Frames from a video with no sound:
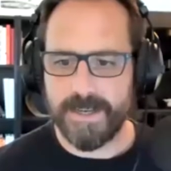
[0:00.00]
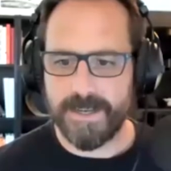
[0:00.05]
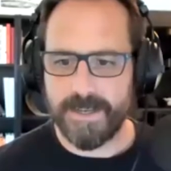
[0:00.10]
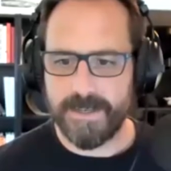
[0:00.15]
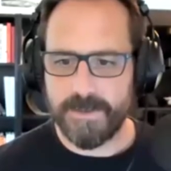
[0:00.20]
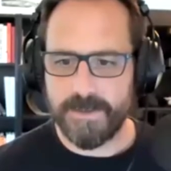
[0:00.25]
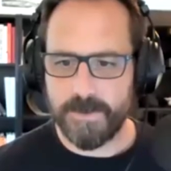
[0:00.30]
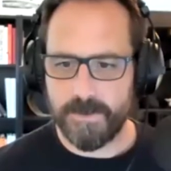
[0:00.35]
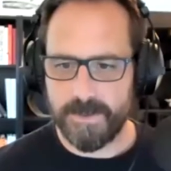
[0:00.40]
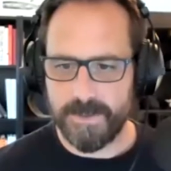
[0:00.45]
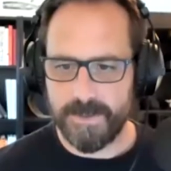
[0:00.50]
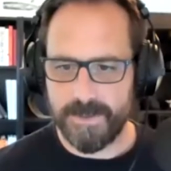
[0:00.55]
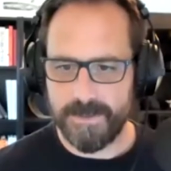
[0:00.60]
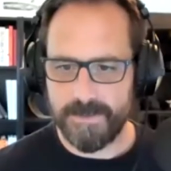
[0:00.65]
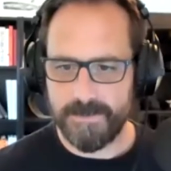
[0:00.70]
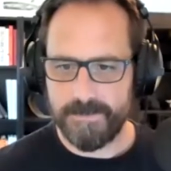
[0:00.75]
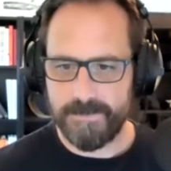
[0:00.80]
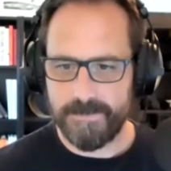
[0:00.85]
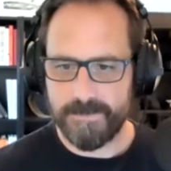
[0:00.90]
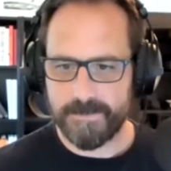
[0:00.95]
it into
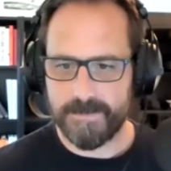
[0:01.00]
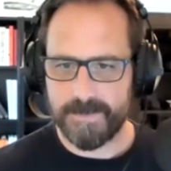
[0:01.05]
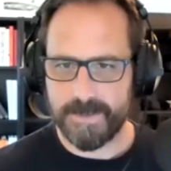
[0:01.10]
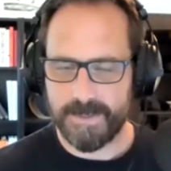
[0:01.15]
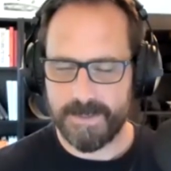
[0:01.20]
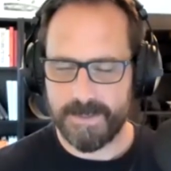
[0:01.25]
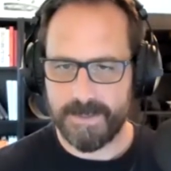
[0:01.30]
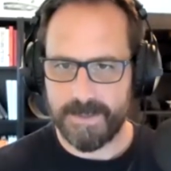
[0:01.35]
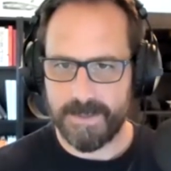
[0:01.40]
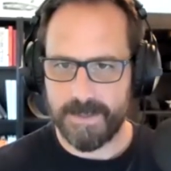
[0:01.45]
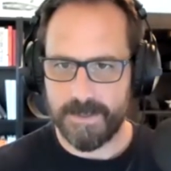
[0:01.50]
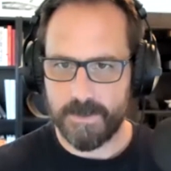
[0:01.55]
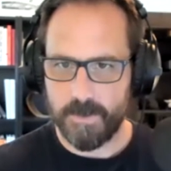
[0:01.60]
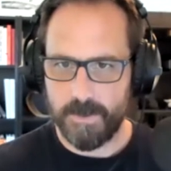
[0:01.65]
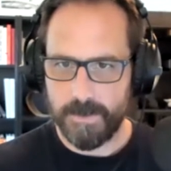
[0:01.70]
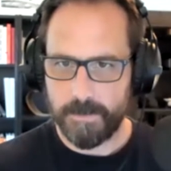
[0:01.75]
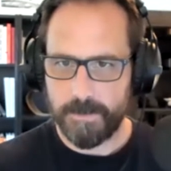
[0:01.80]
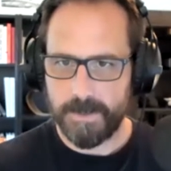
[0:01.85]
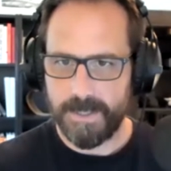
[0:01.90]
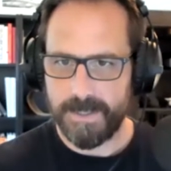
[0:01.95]
a
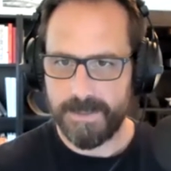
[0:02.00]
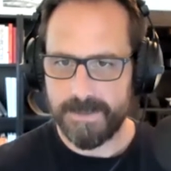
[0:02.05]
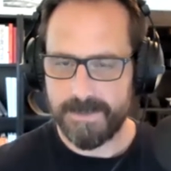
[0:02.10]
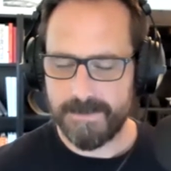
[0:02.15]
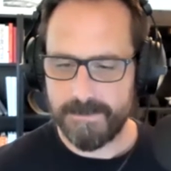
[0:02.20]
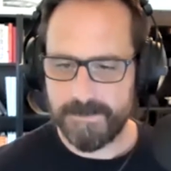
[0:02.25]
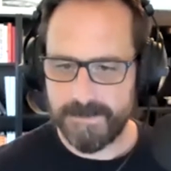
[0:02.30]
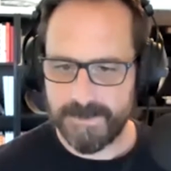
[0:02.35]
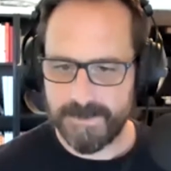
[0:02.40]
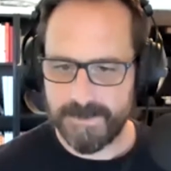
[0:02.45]
tulip glass?